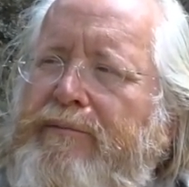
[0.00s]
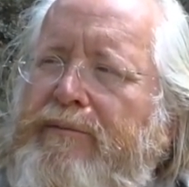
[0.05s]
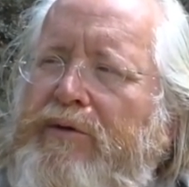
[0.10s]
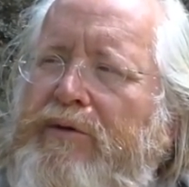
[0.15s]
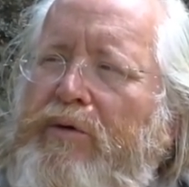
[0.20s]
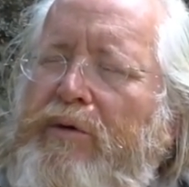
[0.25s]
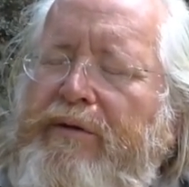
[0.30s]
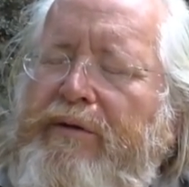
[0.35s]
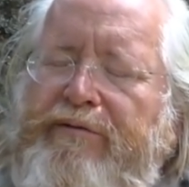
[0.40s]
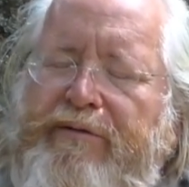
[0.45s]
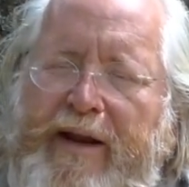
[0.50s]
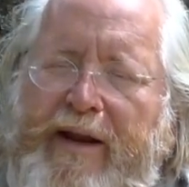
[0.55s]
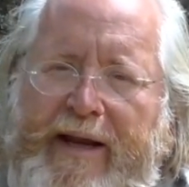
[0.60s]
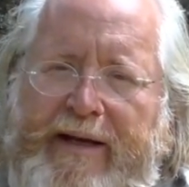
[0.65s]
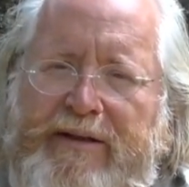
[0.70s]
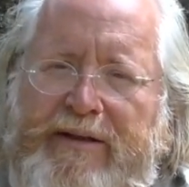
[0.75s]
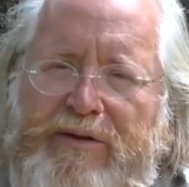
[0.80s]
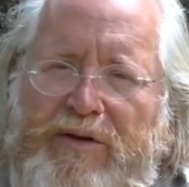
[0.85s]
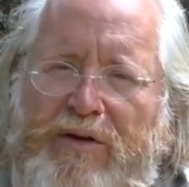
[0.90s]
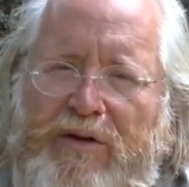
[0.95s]

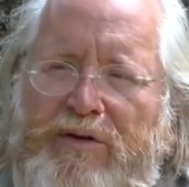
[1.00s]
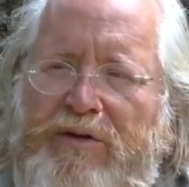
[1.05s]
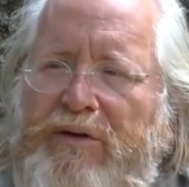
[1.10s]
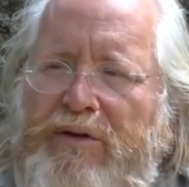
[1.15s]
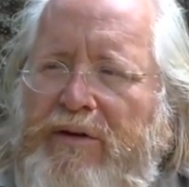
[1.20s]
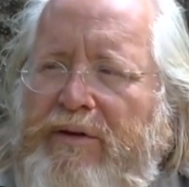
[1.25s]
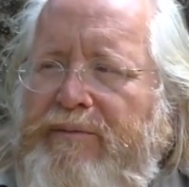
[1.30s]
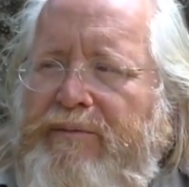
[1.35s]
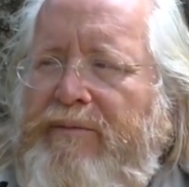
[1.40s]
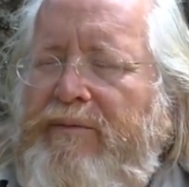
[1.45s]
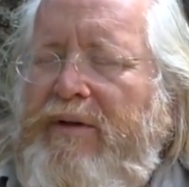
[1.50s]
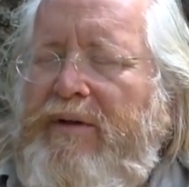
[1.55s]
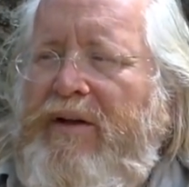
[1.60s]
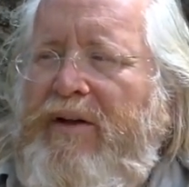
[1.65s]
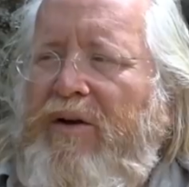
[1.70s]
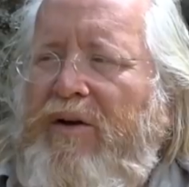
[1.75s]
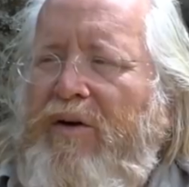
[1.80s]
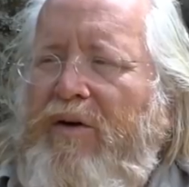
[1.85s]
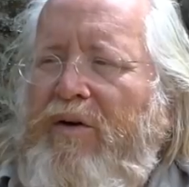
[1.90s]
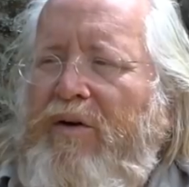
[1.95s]
reflect on
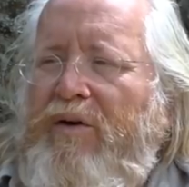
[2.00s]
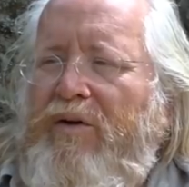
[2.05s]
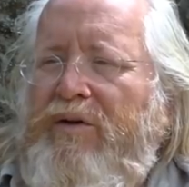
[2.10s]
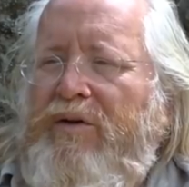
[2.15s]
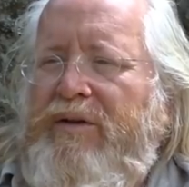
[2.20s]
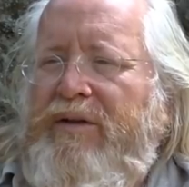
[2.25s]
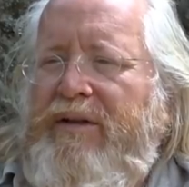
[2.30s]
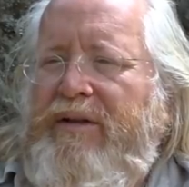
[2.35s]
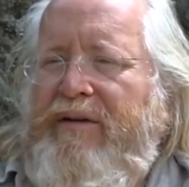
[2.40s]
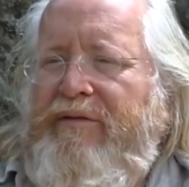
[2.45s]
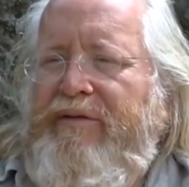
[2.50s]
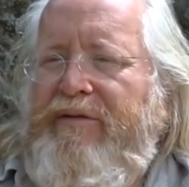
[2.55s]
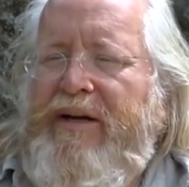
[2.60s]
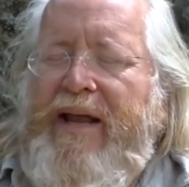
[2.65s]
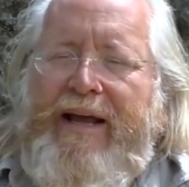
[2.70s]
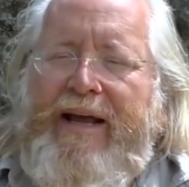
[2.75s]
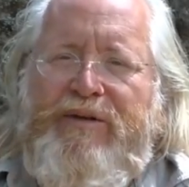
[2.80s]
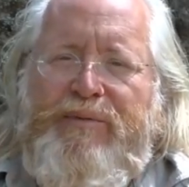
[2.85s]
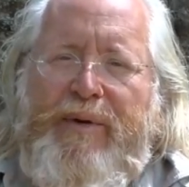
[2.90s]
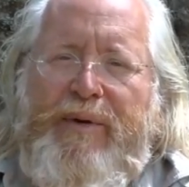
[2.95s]
different
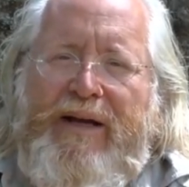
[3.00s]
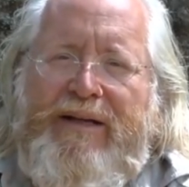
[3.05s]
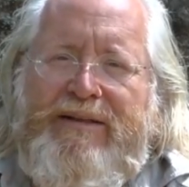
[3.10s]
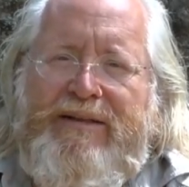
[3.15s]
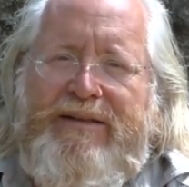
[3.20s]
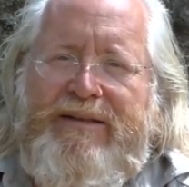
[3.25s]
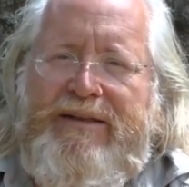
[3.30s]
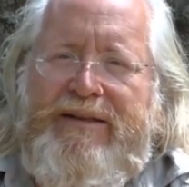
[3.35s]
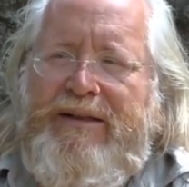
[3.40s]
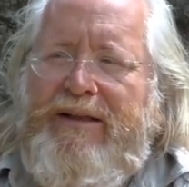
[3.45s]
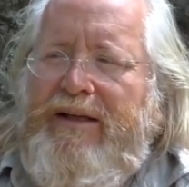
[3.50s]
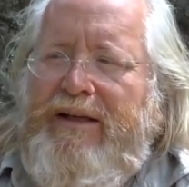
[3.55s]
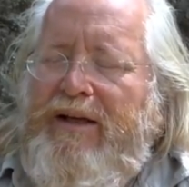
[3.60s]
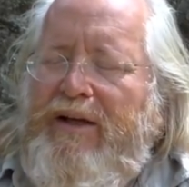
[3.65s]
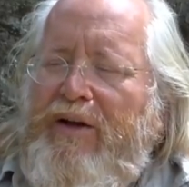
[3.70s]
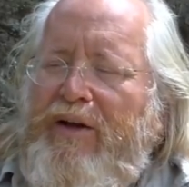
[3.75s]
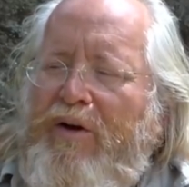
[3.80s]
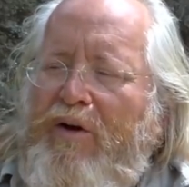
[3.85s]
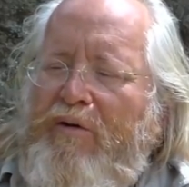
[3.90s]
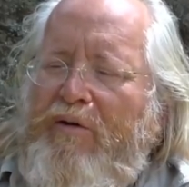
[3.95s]
aspects
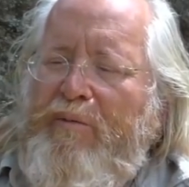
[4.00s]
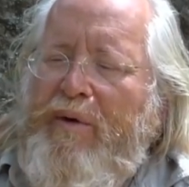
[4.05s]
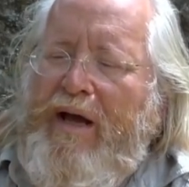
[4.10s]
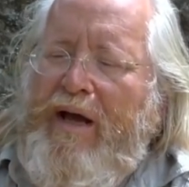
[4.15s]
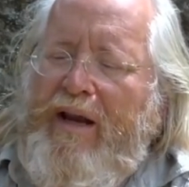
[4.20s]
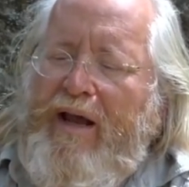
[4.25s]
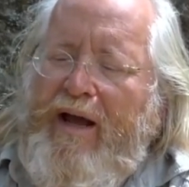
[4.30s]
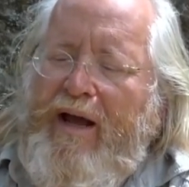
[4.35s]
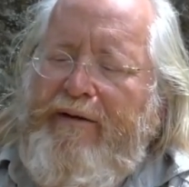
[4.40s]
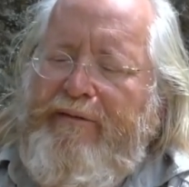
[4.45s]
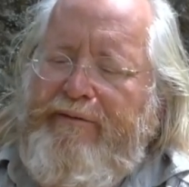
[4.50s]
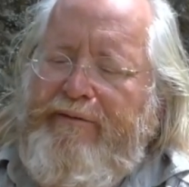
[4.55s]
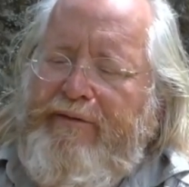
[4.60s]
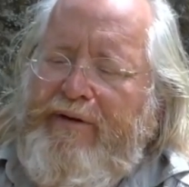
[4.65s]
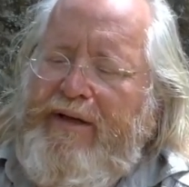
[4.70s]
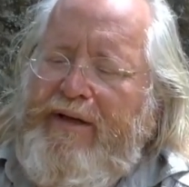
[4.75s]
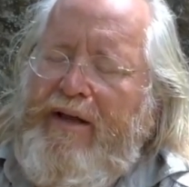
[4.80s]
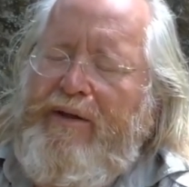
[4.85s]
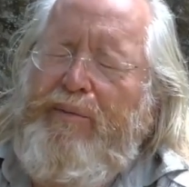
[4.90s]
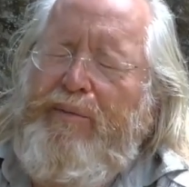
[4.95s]
of my life
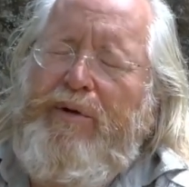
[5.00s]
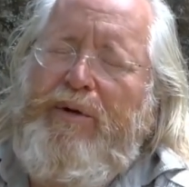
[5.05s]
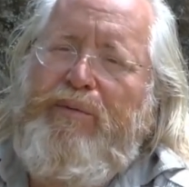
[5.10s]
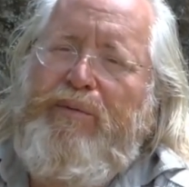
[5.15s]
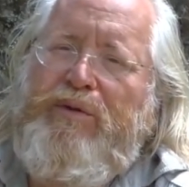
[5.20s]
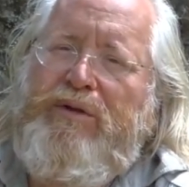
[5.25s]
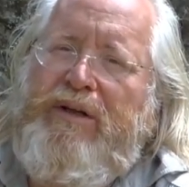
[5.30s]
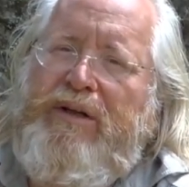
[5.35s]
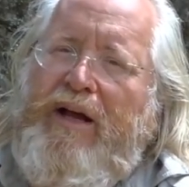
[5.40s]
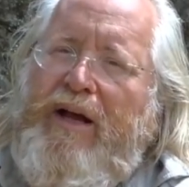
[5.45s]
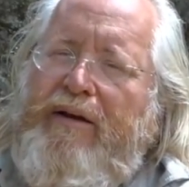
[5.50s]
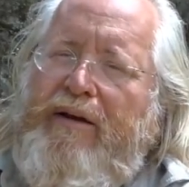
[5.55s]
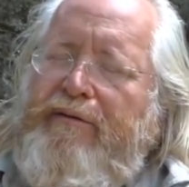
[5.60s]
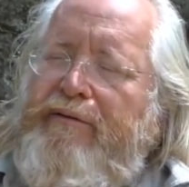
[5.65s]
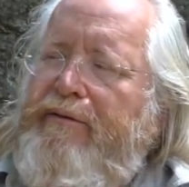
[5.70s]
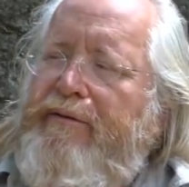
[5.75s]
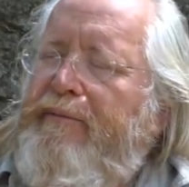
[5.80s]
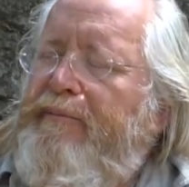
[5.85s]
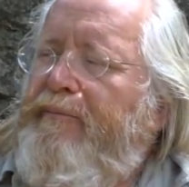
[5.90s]
and other people's life.